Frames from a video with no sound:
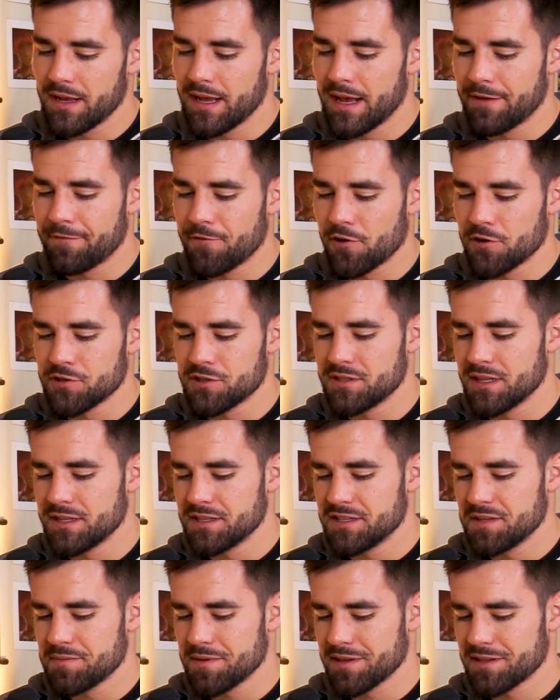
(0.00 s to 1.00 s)
At first, it
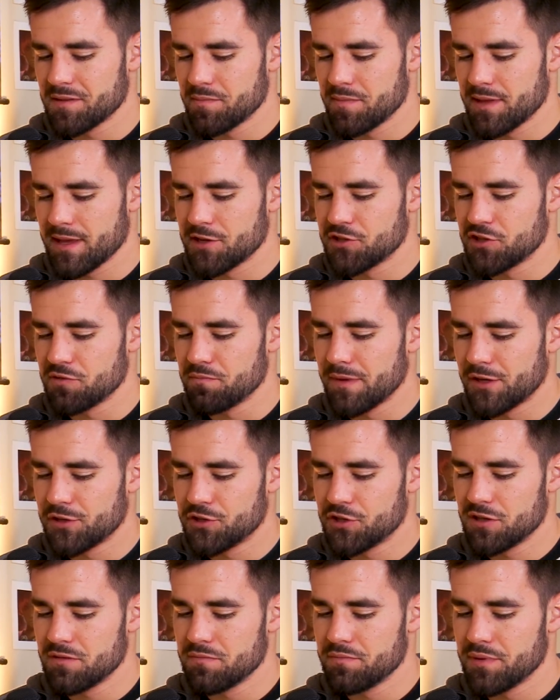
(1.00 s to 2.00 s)
didn't seem like something I should
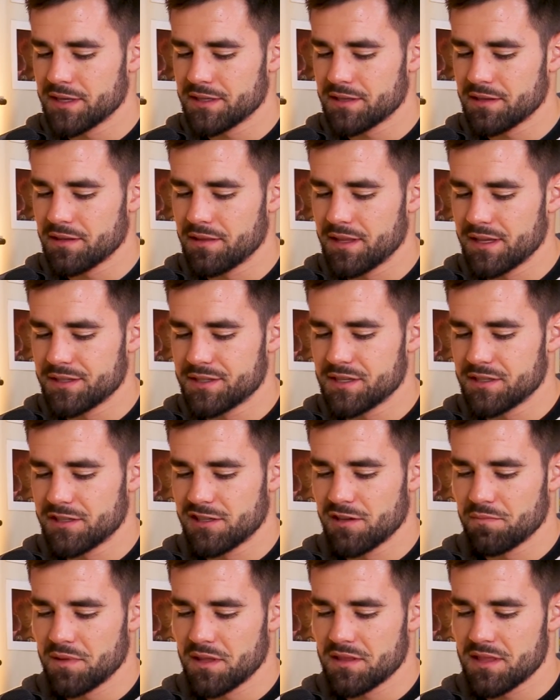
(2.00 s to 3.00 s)
mention, but this is
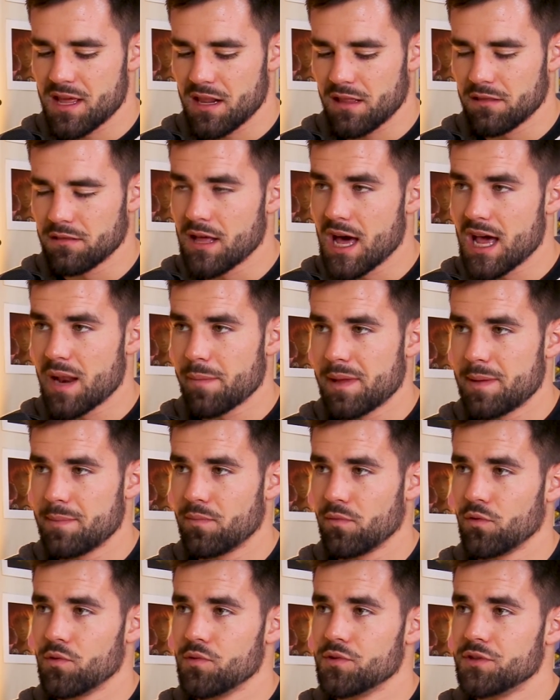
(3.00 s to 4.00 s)
something that a lot of
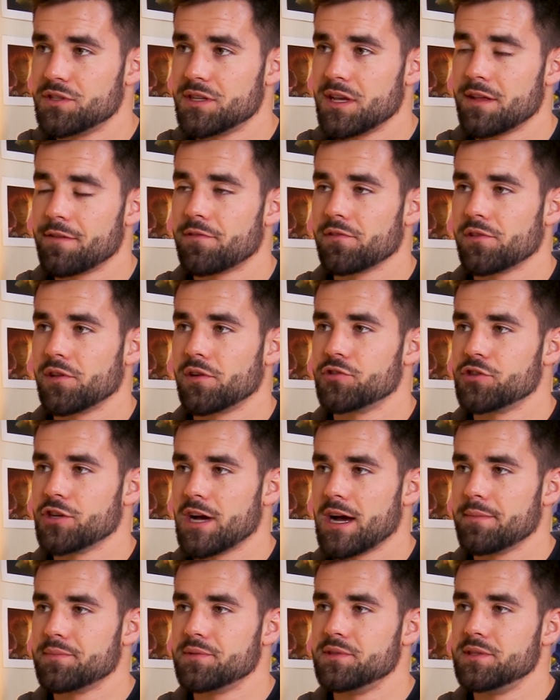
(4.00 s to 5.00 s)
people who sit for their
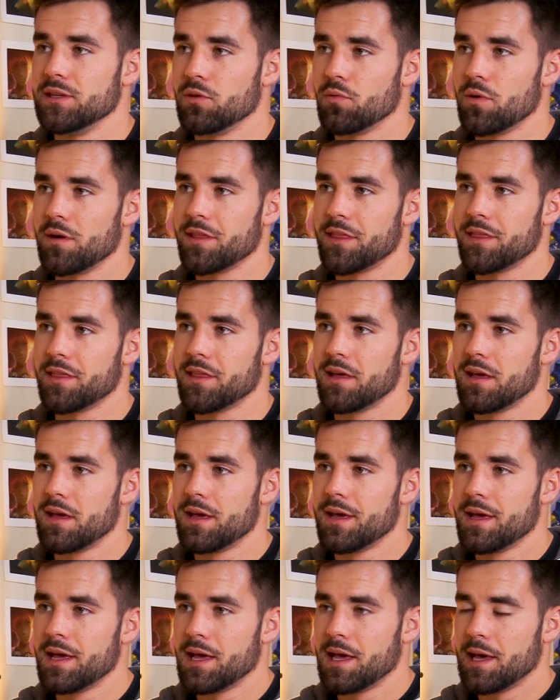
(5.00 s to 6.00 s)
jobs deal with.
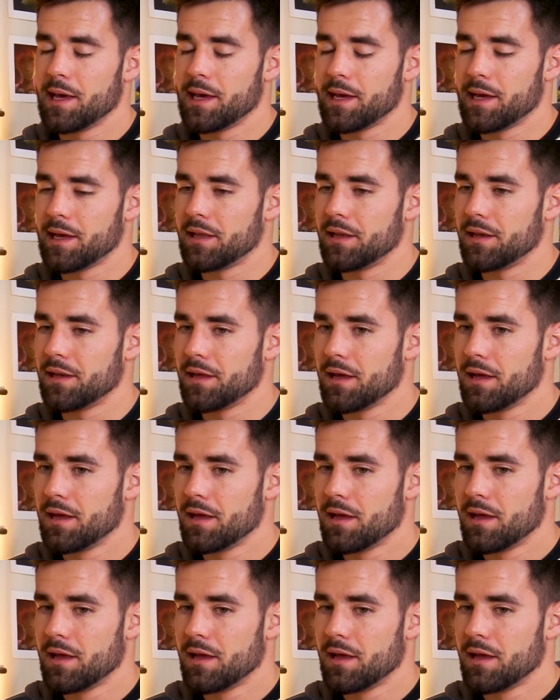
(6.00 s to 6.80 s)
And